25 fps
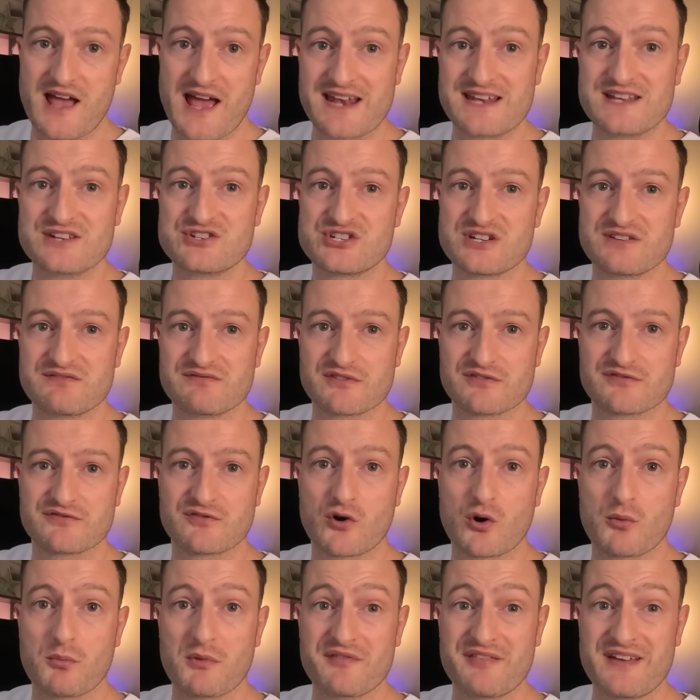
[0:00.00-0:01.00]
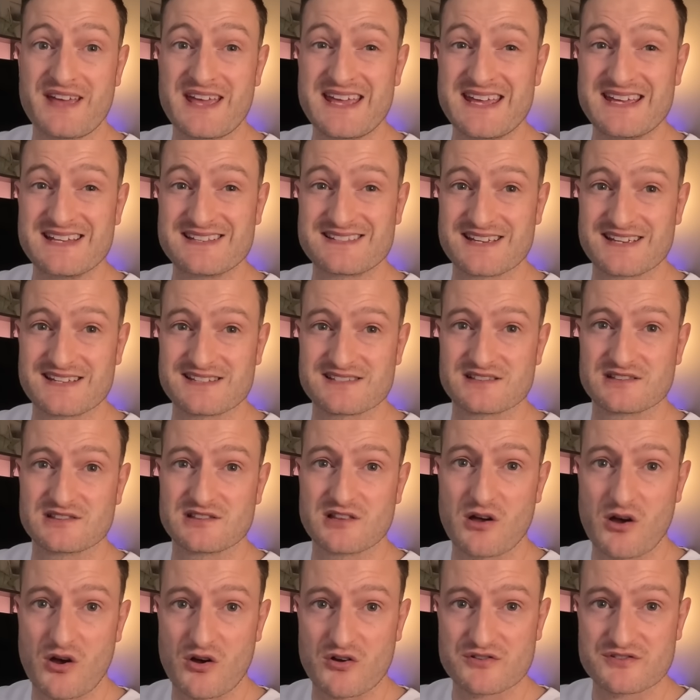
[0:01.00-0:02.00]
energy in the form of heat is
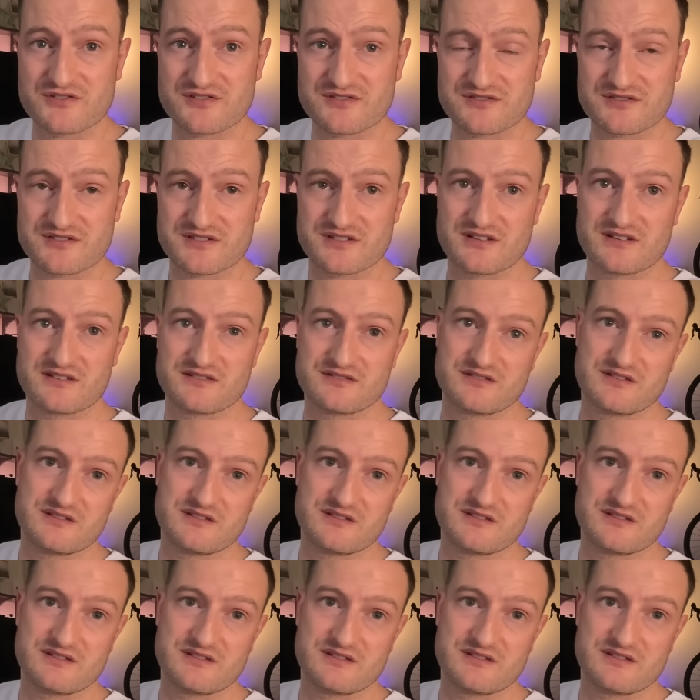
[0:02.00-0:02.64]
lost